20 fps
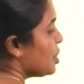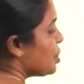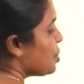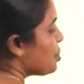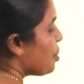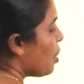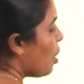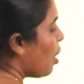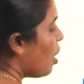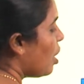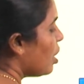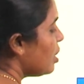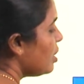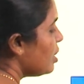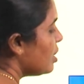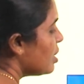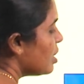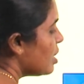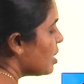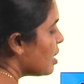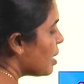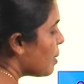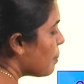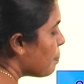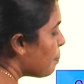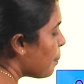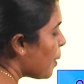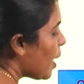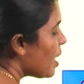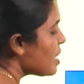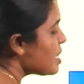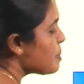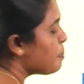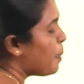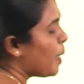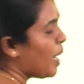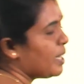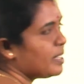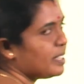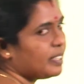thrown, past
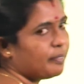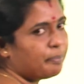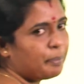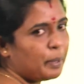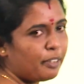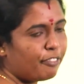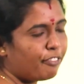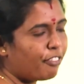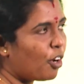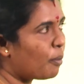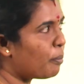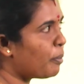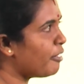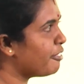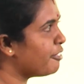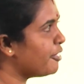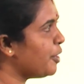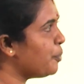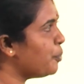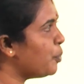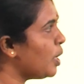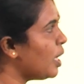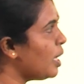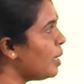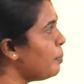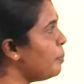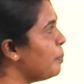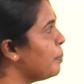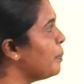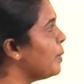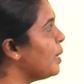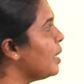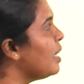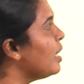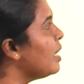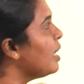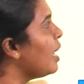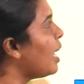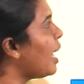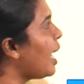participle form of the verb,
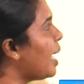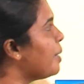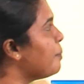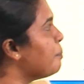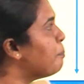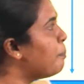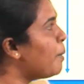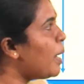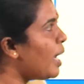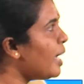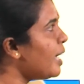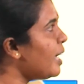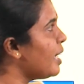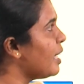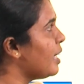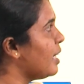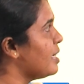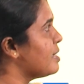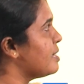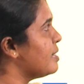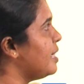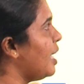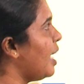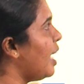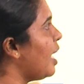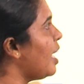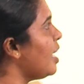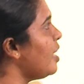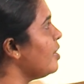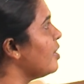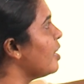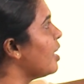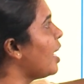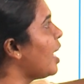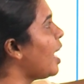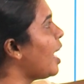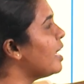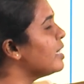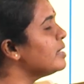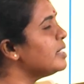and by is there
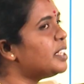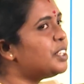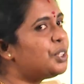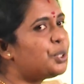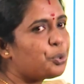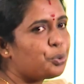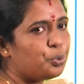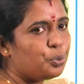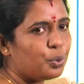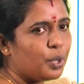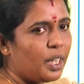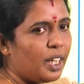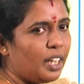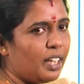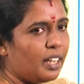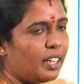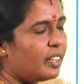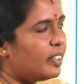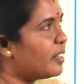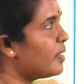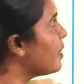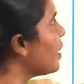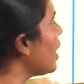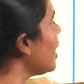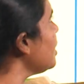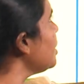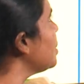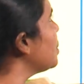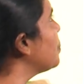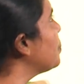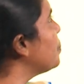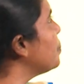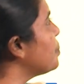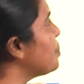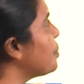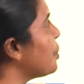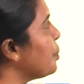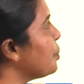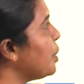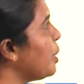and the doer, right? Who
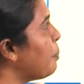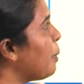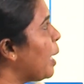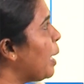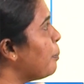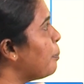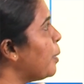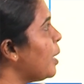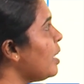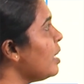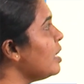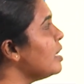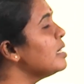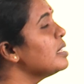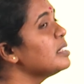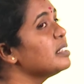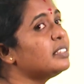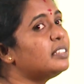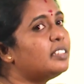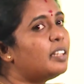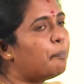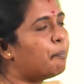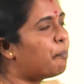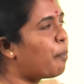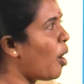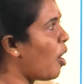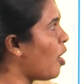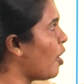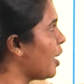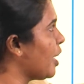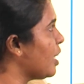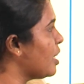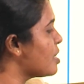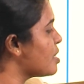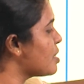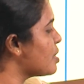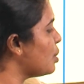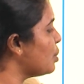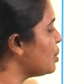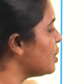threw the paper? The boy.
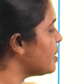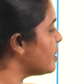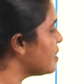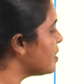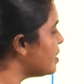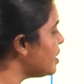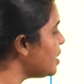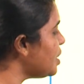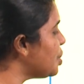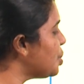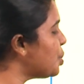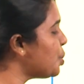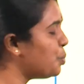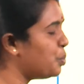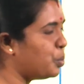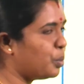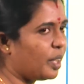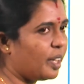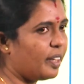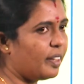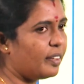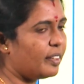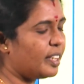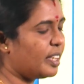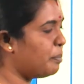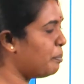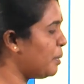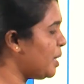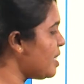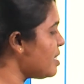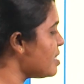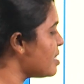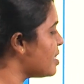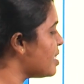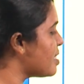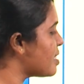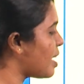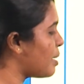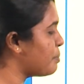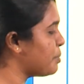So this is the doer. It means
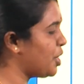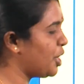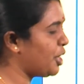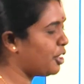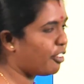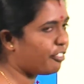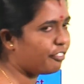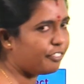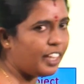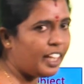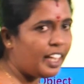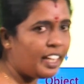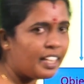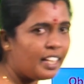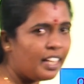the subject of the